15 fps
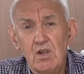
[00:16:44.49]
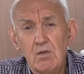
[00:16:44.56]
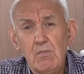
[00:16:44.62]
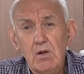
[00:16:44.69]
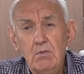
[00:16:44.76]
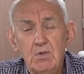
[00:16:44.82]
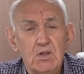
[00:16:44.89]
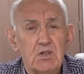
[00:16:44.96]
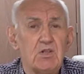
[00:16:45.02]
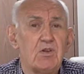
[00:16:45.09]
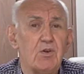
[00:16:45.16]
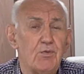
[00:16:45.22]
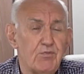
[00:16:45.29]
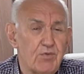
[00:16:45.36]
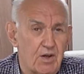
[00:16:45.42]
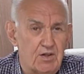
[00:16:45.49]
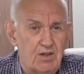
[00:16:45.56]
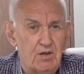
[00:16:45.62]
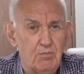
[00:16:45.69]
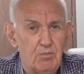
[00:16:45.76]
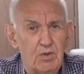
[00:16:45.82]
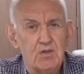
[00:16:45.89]
the moment it's still
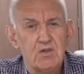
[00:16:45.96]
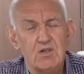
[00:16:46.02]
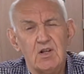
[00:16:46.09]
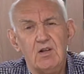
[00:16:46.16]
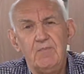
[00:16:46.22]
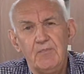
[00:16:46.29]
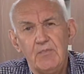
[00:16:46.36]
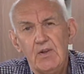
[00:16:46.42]
raining, but uh,